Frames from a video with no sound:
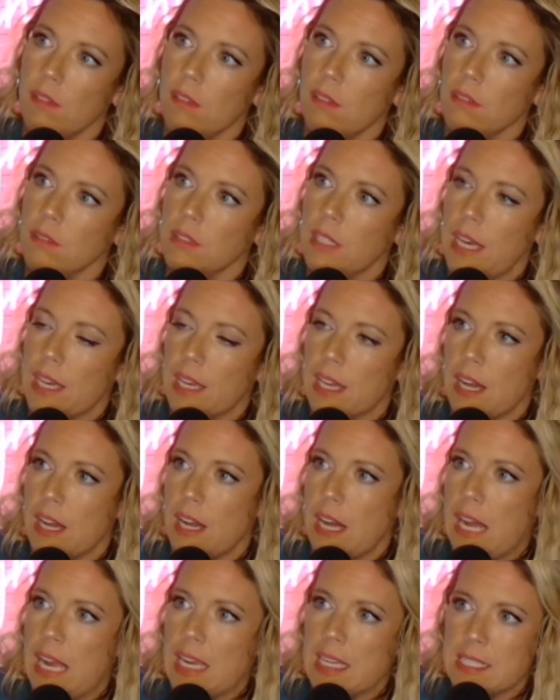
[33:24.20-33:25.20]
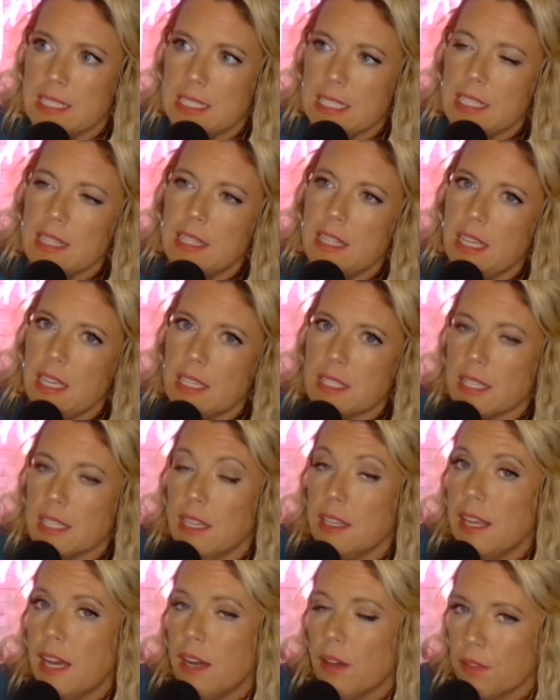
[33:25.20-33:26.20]
like, I did this
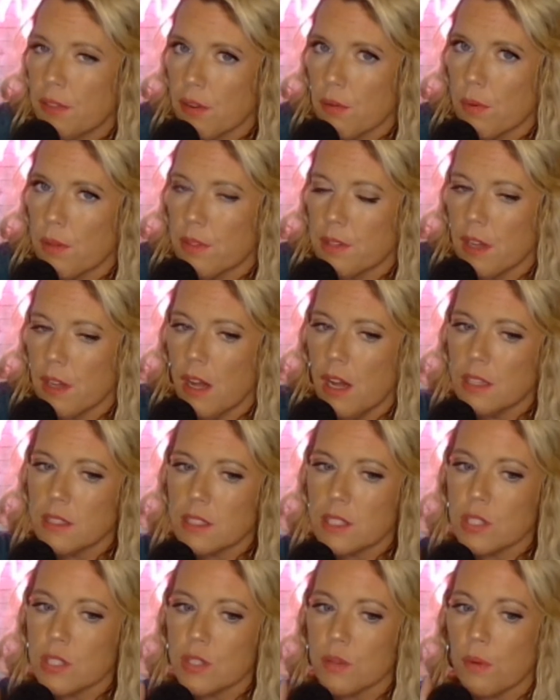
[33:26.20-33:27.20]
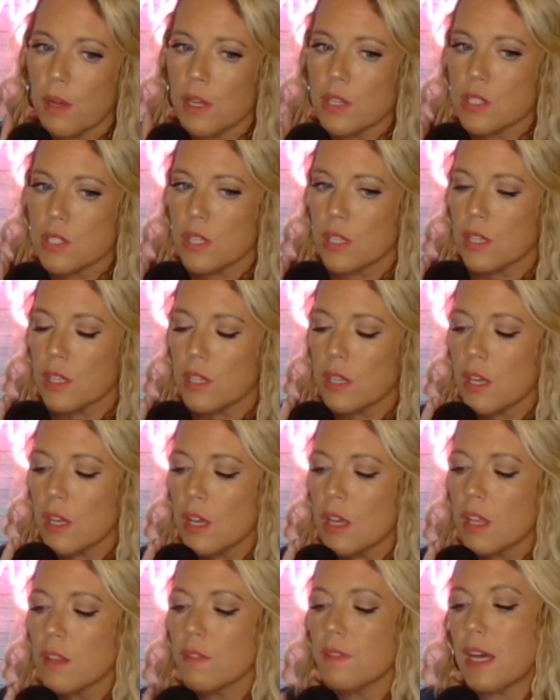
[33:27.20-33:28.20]
and now they're with God situation.
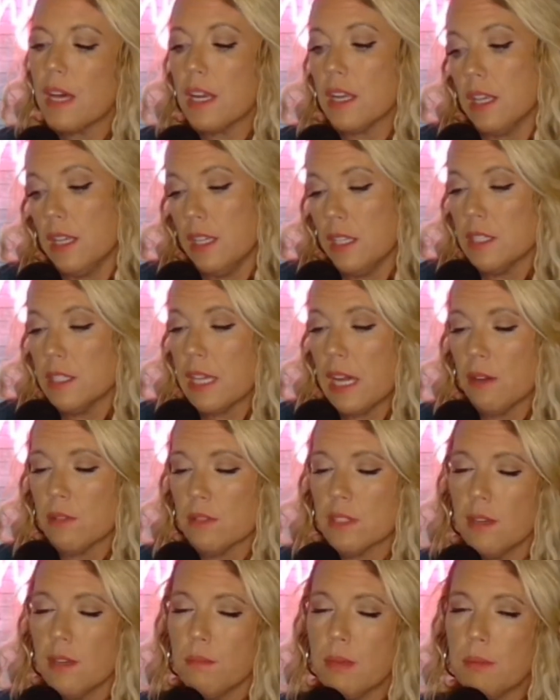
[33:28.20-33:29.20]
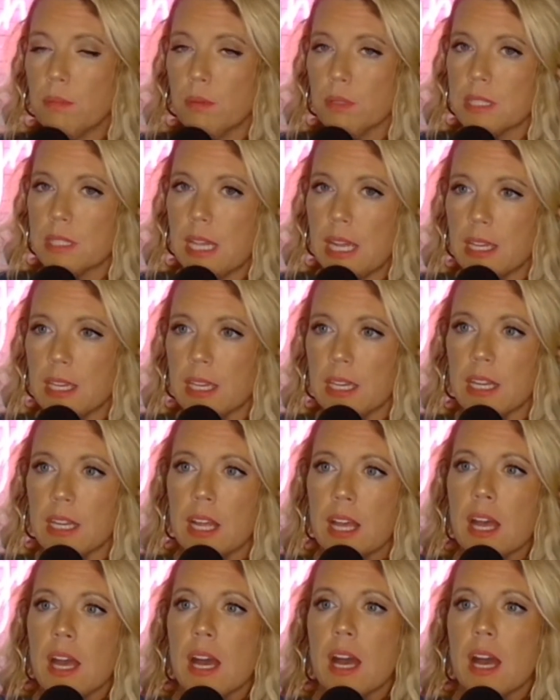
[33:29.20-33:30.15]
That is how some people take it.